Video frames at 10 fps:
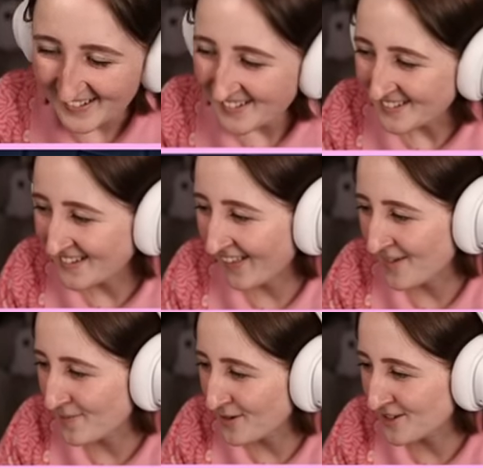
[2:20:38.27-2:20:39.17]
Sell
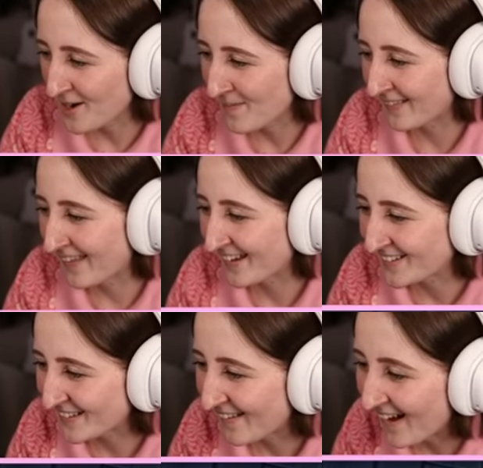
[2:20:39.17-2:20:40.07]
Ambrosia on my
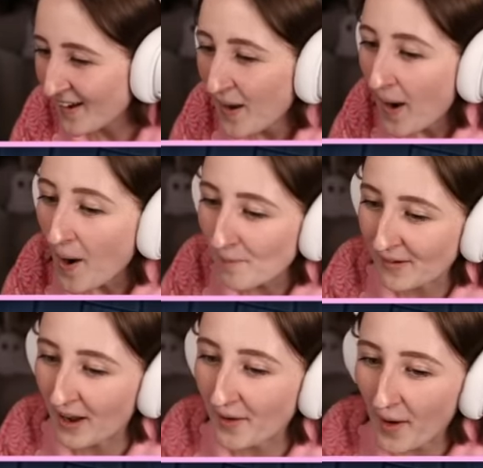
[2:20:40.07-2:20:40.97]
legacy lot. Oh my
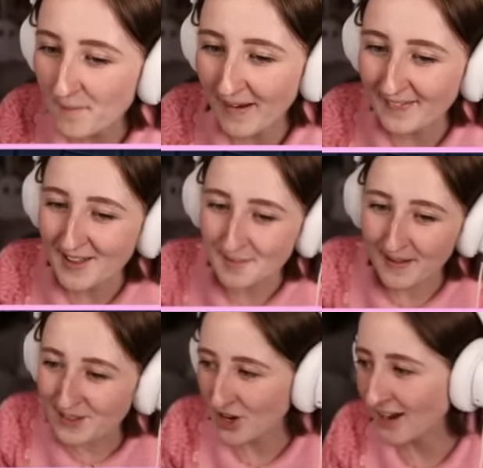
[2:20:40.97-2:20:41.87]
god, on my like
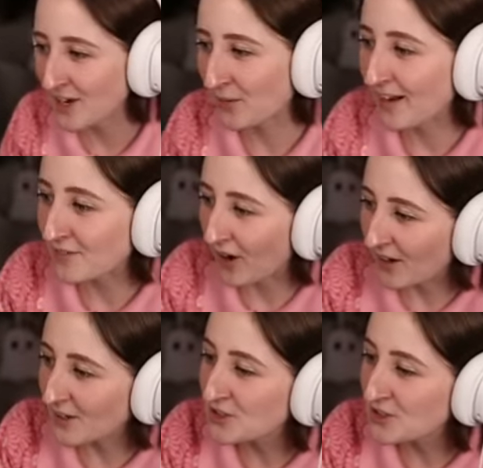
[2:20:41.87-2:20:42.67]
big giant graveyard.